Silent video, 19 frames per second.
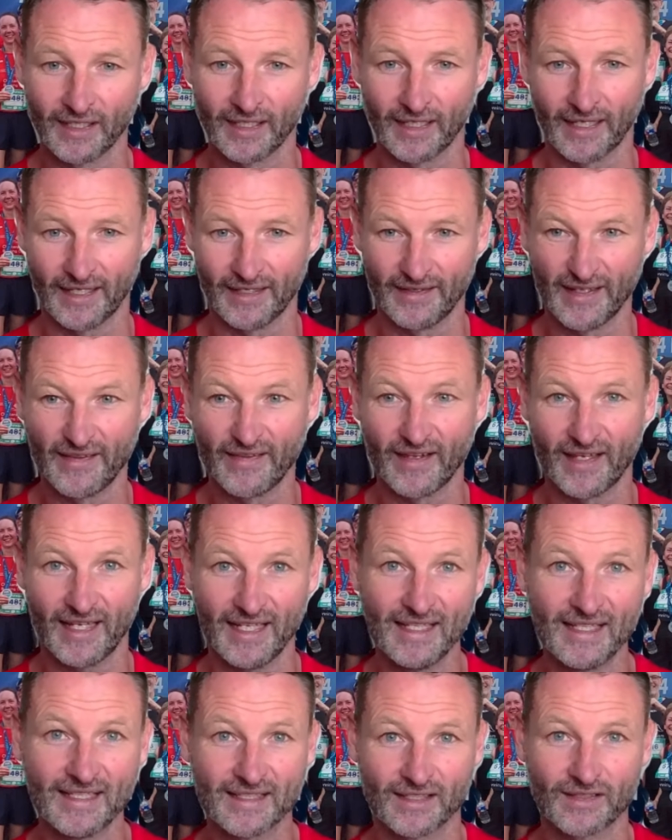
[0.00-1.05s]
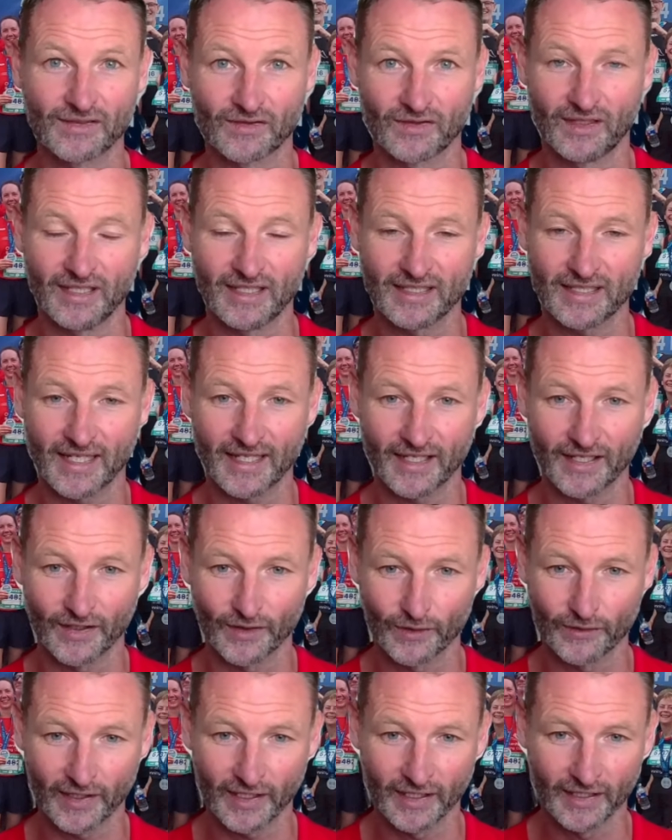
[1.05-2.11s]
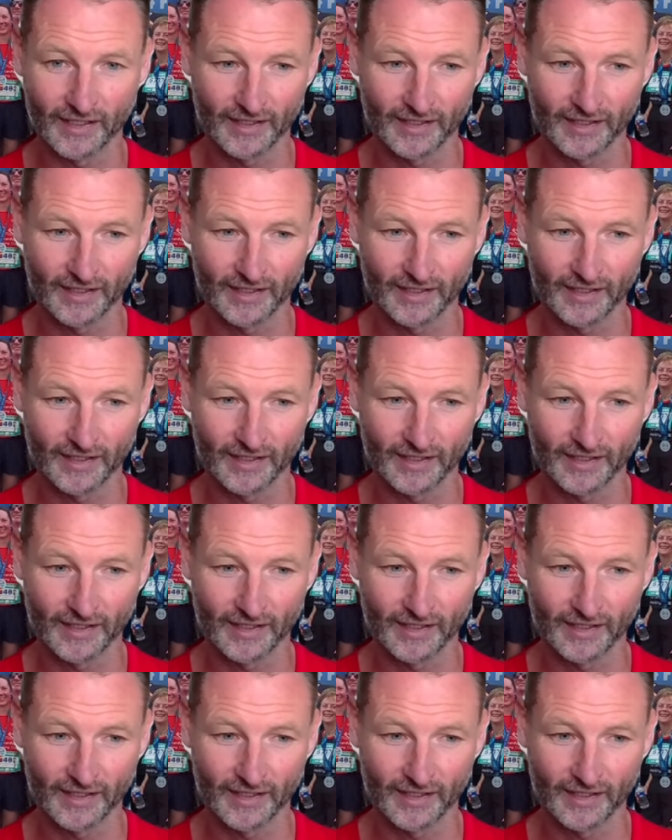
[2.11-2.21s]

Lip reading: and then the heat has really taken over